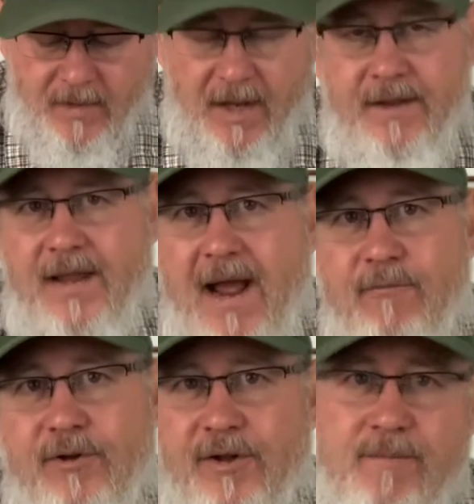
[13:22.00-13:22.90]
And that
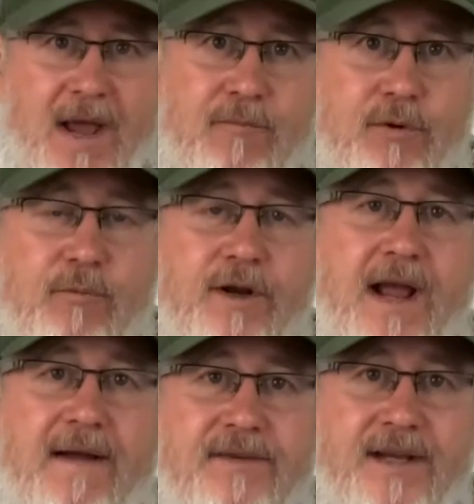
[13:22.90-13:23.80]
really meant we
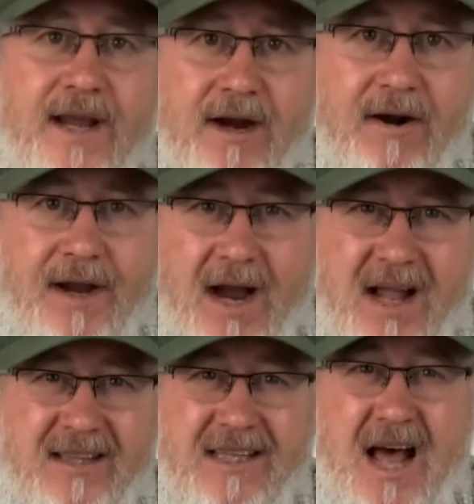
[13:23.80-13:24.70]
wouldn't have to carry
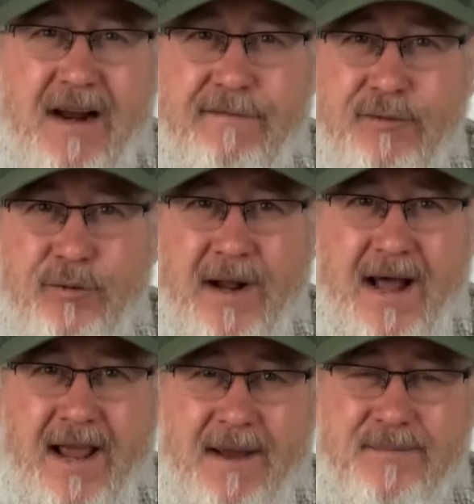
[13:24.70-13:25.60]
a lot of food
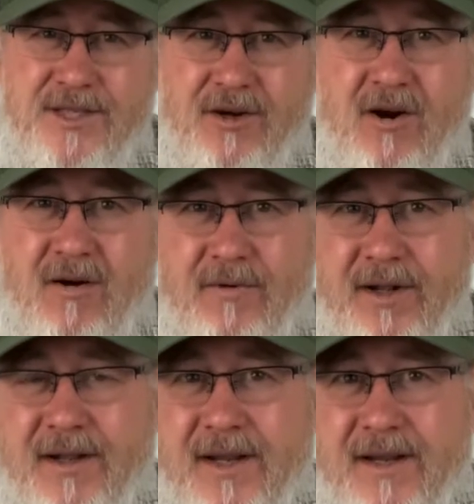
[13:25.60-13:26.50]
out of MTR,
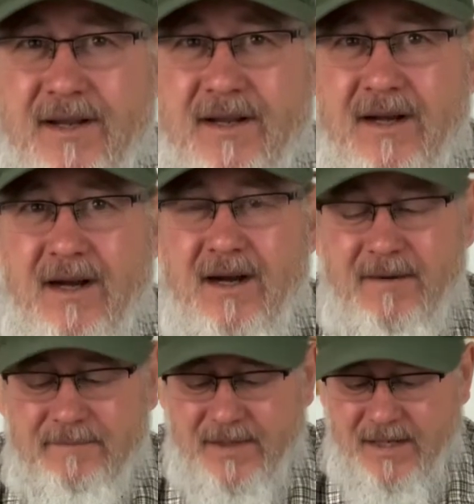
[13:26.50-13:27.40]
really.
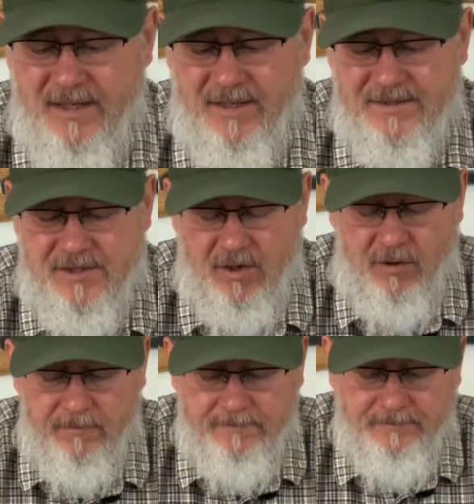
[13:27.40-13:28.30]
And
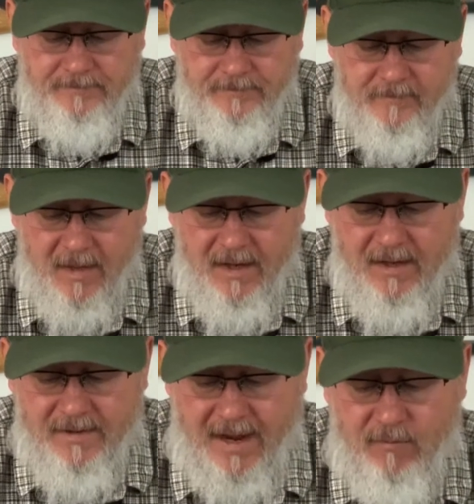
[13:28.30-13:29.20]
so
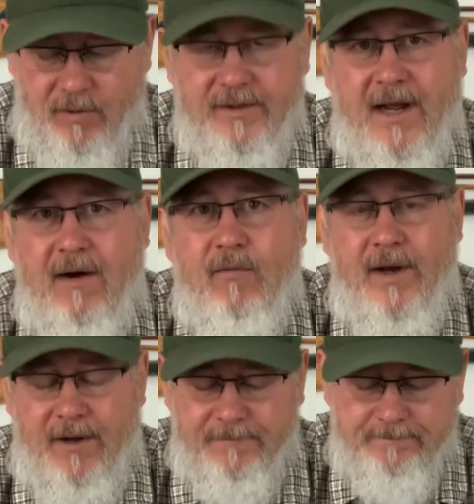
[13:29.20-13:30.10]
that worked out
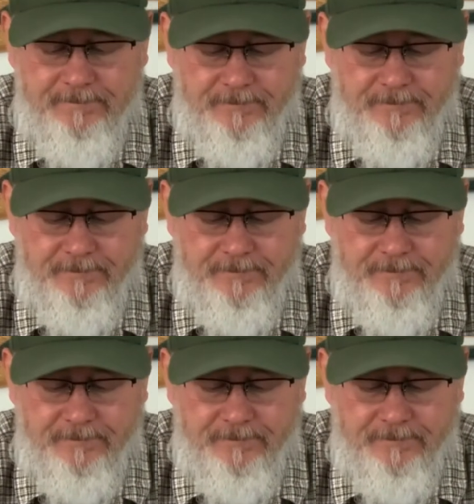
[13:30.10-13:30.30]
well.